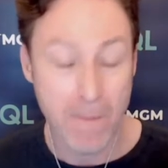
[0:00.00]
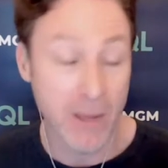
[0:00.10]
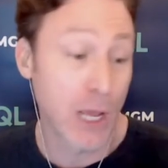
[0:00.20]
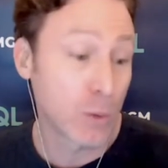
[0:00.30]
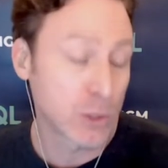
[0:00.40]

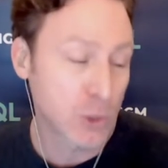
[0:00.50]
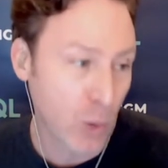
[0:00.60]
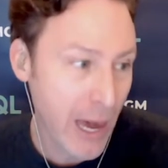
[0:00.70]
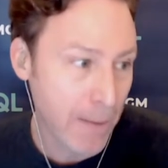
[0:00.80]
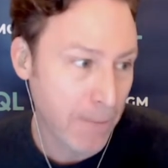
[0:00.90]
Megill was
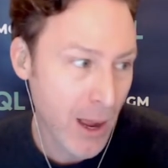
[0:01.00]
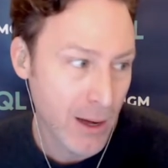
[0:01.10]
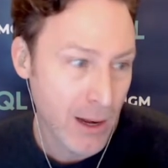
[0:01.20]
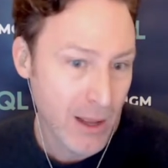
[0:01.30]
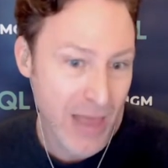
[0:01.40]
great, but
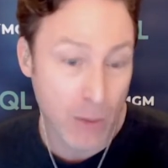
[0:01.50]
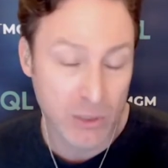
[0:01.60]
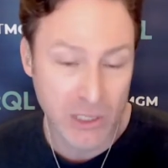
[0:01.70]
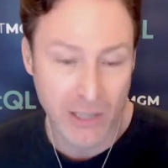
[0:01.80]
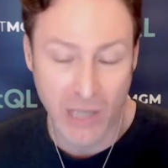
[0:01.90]
that
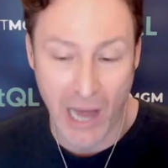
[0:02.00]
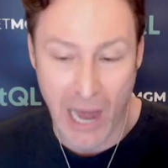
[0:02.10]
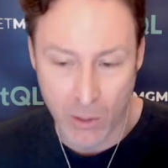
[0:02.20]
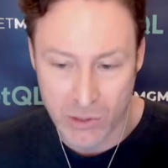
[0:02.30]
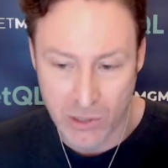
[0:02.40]
was against
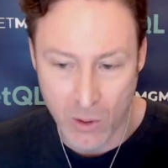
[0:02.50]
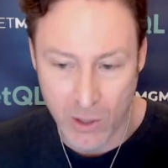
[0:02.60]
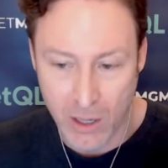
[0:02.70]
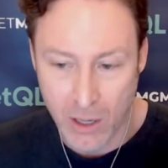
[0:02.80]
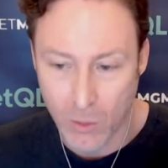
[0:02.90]

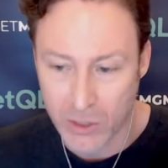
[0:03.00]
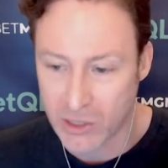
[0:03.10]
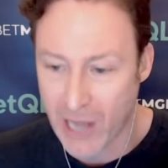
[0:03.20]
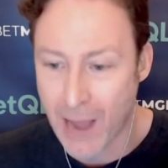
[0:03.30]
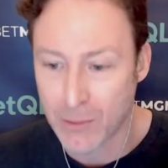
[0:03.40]
Arizona, which
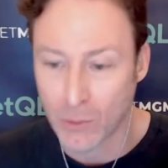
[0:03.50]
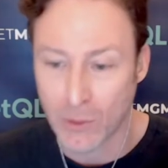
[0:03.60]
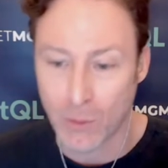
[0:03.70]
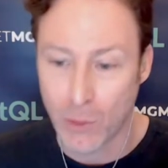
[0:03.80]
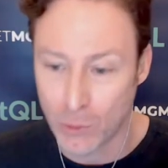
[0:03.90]
is
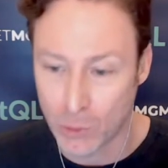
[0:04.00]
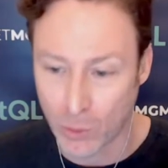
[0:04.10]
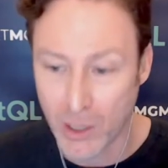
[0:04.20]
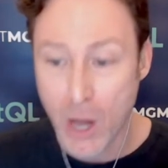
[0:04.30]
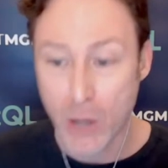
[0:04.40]
absolutely putrid.